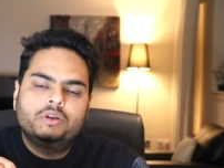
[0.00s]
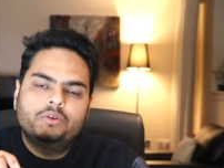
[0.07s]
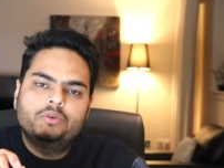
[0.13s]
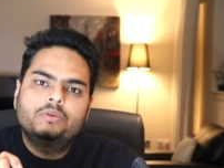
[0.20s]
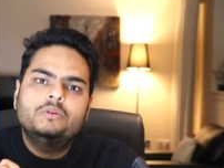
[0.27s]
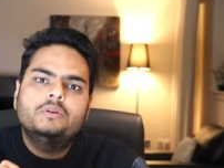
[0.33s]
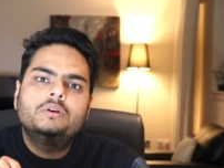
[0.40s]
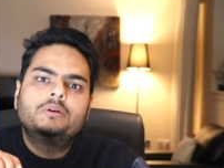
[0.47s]
you
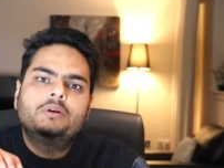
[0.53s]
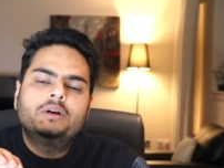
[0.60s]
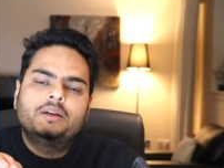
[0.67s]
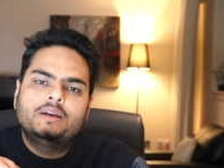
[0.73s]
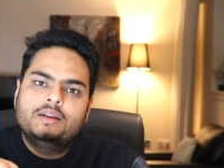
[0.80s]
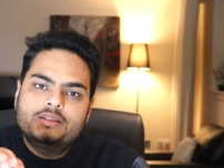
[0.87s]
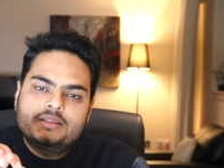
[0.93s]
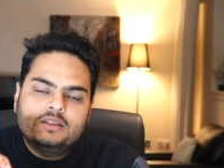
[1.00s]
know
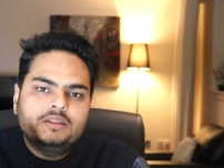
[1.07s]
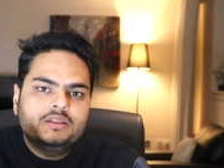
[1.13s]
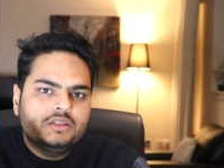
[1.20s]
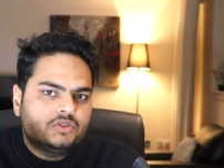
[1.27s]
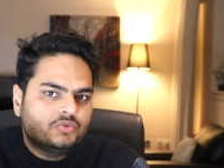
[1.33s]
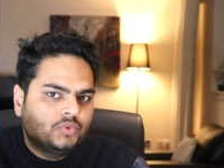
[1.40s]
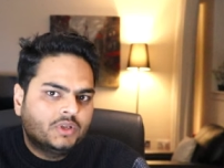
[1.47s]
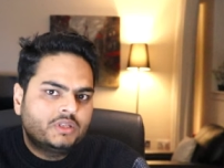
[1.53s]
listen
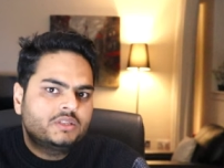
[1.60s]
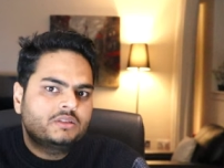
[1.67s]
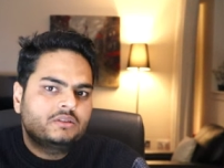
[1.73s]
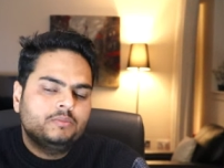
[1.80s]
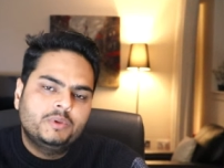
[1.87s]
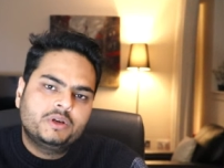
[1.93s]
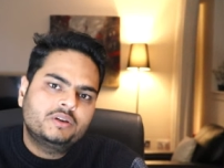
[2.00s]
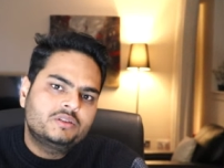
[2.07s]
this once
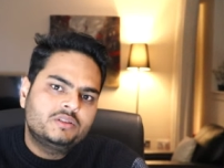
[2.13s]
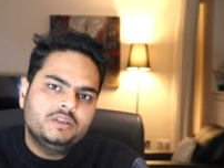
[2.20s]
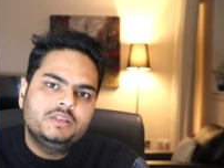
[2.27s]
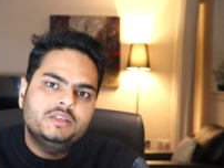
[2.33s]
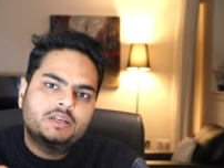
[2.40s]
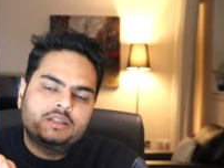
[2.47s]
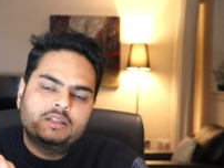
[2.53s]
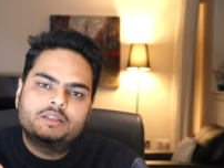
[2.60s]
because
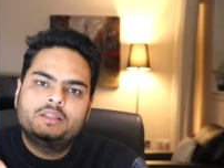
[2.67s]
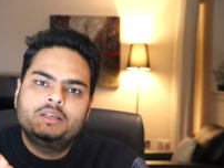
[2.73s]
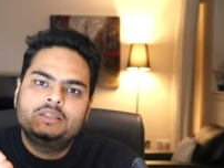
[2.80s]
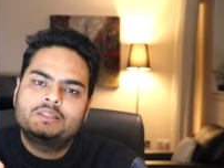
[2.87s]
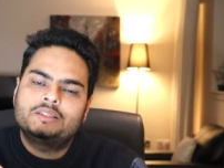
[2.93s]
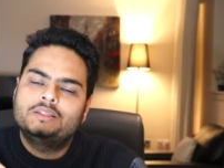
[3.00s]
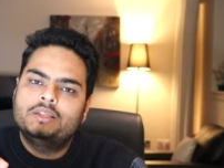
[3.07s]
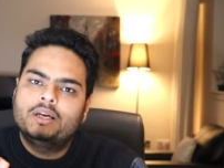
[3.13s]
these are the
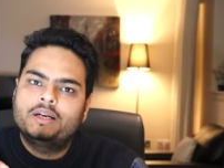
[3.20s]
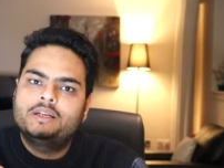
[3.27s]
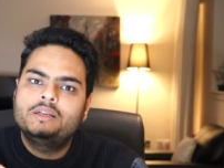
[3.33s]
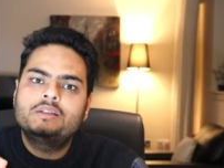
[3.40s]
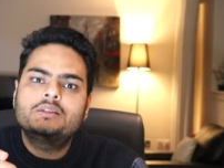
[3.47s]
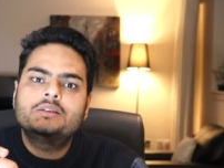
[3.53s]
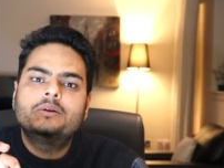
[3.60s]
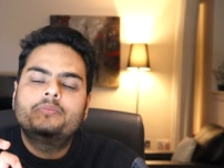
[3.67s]
things that
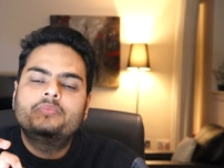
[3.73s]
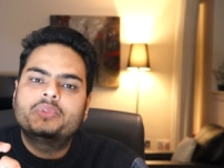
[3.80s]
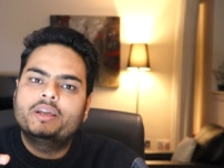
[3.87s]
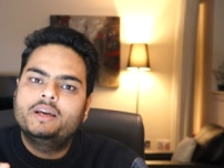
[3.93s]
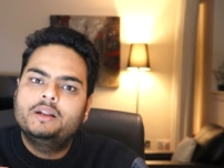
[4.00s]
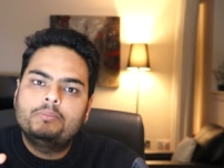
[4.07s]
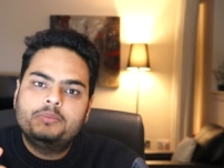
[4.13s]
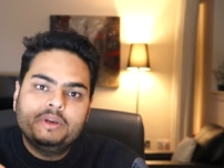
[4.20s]
is
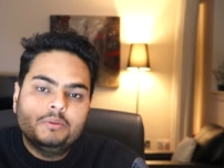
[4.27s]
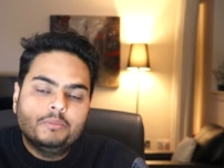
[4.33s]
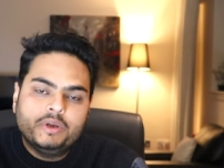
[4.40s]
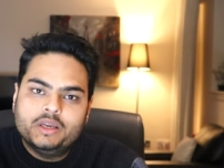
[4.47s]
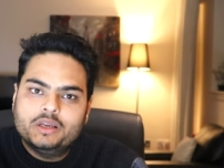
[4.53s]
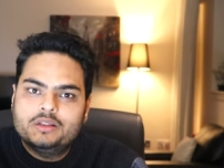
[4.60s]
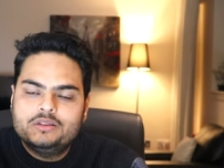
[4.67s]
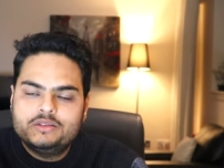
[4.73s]
helping
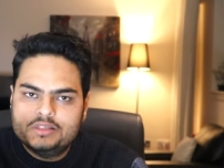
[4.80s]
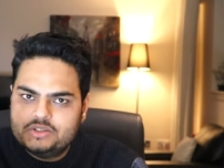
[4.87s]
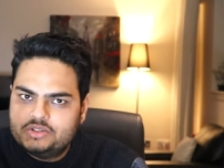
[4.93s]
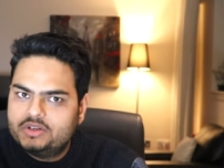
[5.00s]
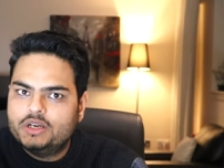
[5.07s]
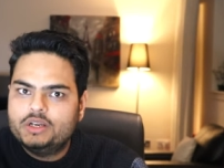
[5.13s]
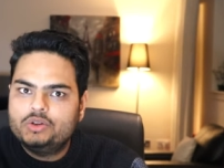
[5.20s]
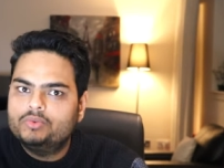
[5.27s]
me
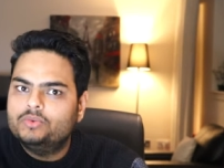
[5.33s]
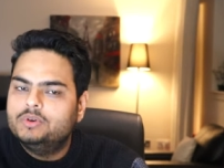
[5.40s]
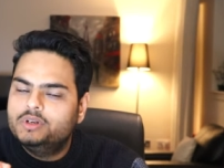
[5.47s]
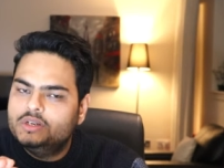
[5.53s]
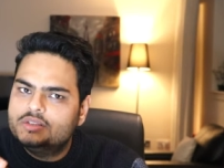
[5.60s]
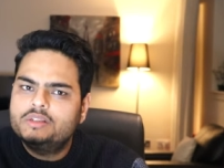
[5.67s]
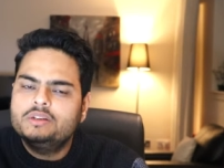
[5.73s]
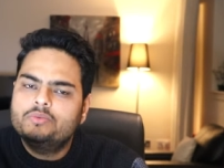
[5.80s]
just try to
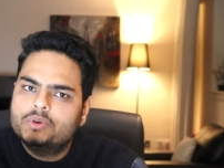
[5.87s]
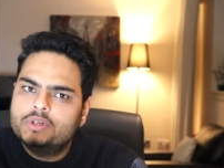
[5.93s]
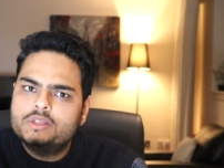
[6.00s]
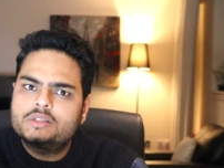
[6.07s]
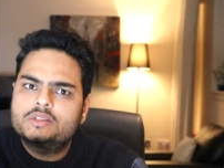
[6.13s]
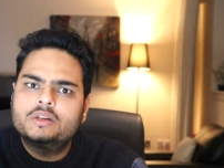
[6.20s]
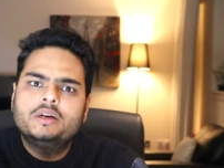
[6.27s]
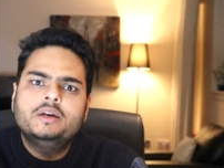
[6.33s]
listen
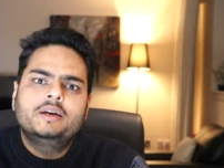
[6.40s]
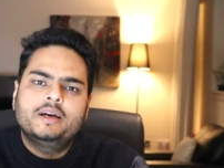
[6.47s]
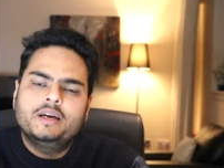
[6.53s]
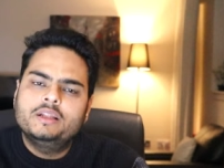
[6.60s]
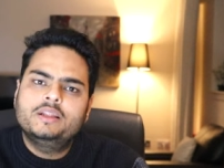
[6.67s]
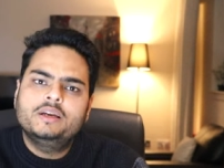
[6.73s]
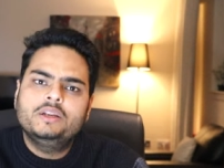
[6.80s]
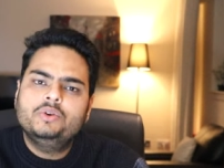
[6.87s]
once
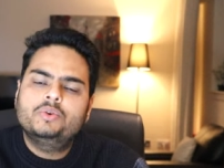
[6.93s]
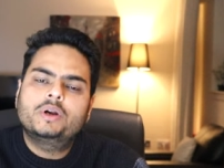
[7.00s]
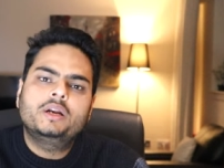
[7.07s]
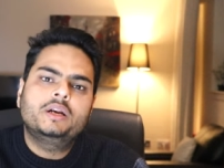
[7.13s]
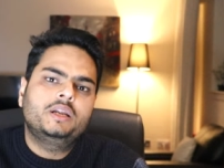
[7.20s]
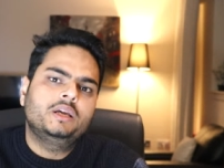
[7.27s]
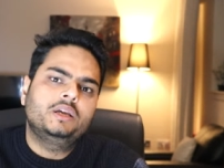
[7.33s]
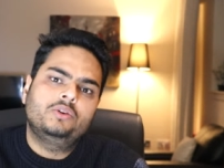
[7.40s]
and then you
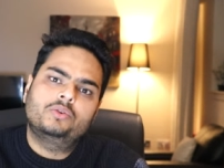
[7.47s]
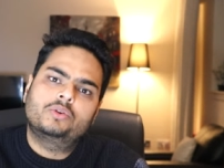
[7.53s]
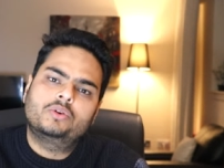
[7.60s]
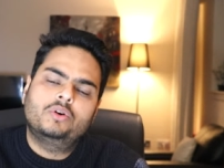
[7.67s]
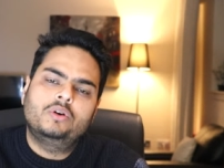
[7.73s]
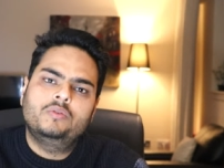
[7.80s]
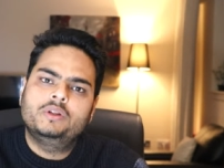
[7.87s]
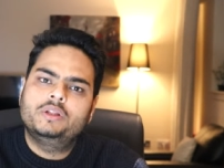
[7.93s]
can take your
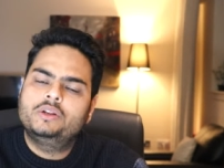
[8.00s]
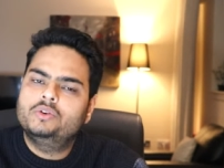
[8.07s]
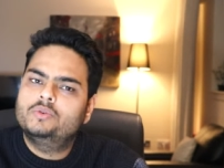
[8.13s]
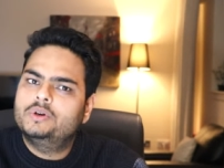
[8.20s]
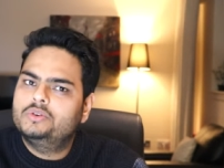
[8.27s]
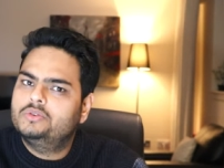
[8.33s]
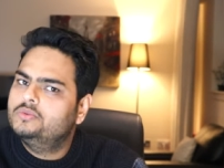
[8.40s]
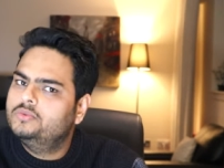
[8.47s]
call whether
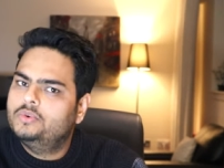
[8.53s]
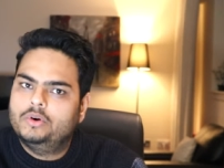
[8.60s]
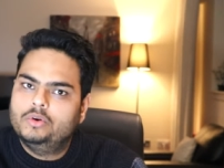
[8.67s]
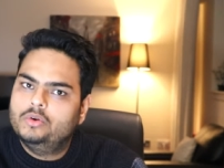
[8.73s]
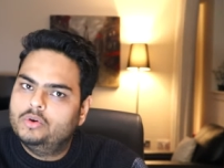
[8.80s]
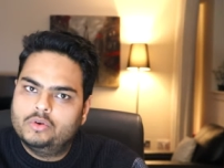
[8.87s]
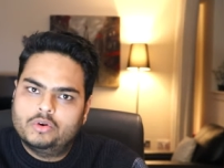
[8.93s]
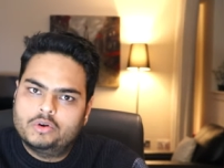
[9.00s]
you want to
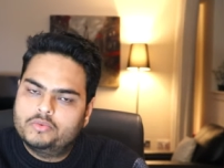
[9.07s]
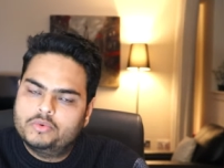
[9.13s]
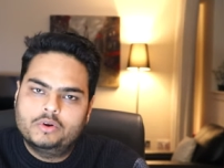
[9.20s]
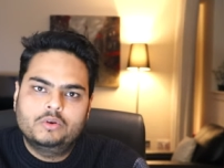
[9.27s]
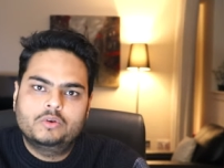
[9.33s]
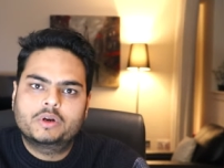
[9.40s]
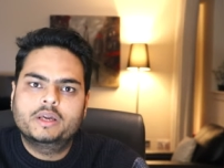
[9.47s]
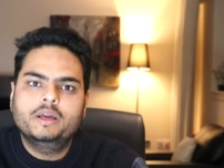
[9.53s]
follow or not
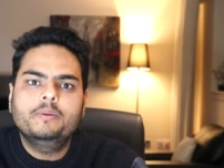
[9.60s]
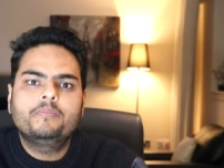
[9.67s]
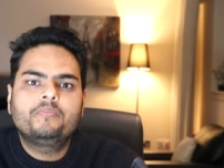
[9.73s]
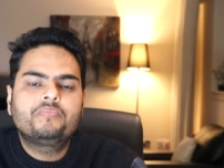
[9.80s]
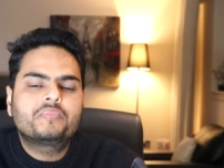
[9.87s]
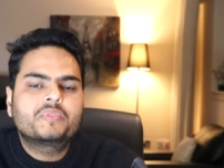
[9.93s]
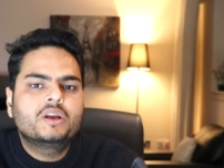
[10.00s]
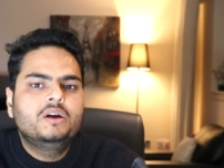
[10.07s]
follow okay
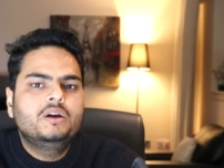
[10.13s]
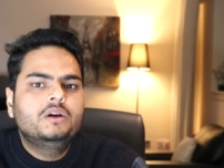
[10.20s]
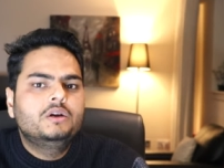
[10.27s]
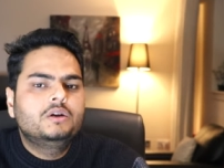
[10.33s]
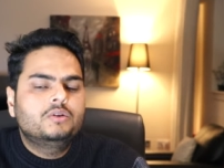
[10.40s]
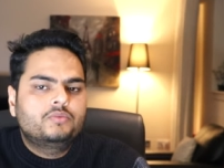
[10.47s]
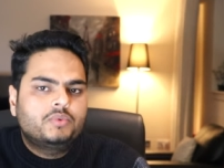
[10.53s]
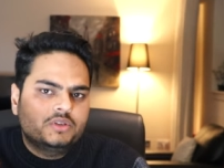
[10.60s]

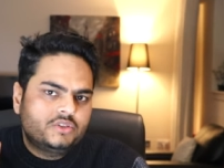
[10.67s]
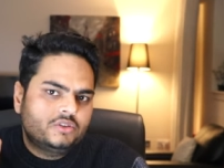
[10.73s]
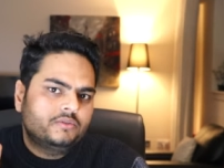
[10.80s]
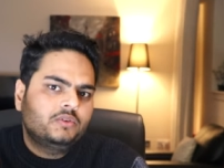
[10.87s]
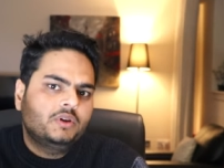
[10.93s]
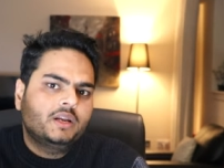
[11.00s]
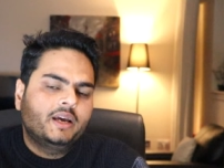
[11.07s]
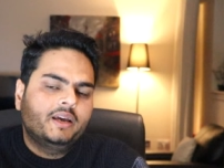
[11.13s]
first
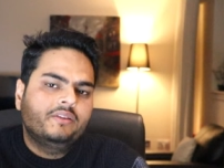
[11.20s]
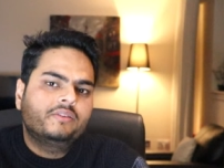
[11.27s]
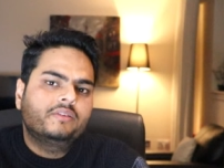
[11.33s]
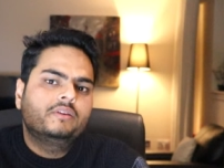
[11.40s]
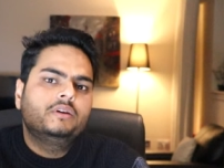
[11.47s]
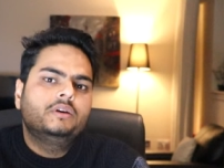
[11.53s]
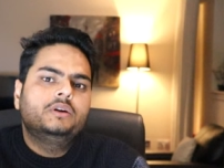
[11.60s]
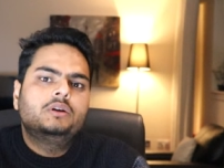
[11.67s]
of all guys
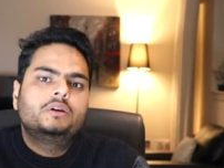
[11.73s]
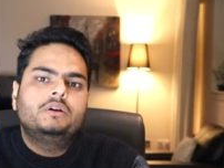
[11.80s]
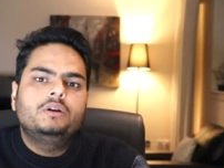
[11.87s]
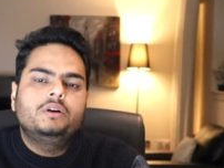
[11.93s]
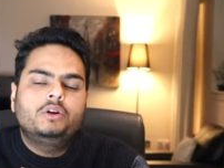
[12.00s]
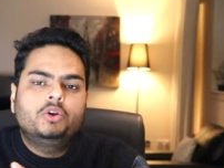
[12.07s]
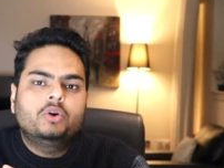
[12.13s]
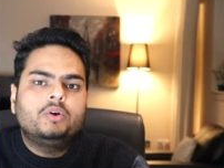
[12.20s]

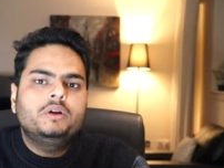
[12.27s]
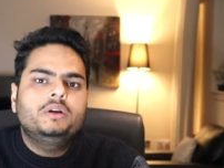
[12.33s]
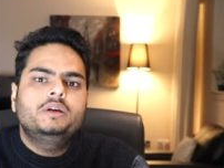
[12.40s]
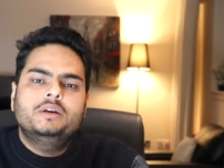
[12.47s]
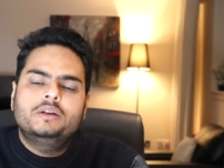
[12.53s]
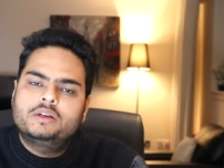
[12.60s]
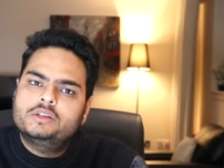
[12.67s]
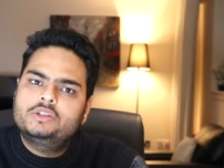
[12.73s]
don't
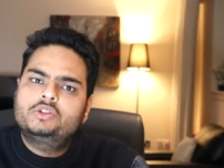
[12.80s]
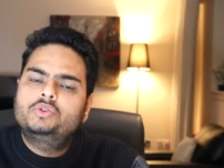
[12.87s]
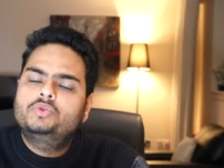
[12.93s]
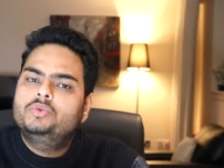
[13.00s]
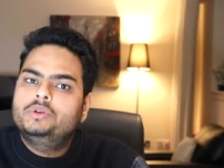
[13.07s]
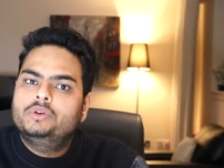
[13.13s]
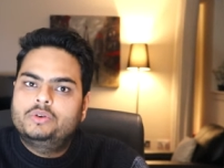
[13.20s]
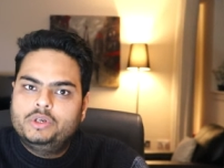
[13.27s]
rush
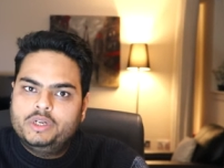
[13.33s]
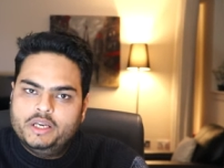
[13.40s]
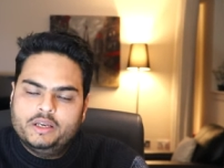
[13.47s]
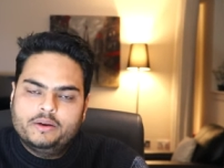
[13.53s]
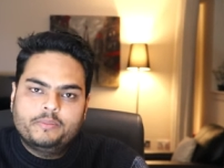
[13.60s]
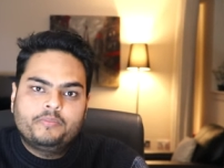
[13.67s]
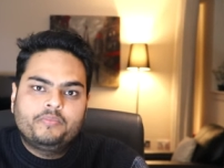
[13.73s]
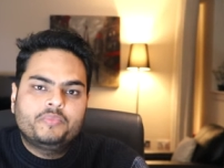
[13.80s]
through your day
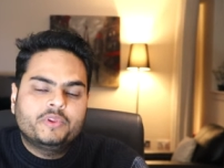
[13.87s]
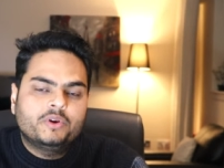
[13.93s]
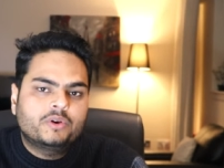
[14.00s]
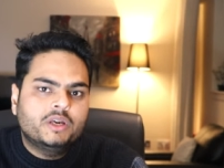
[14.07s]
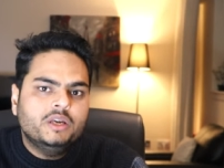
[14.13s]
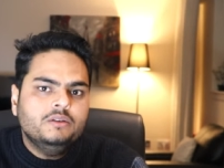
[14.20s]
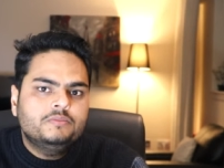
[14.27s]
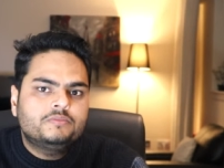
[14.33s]

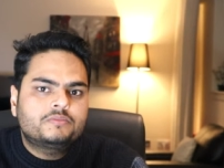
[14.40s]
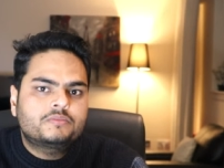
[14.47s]
okay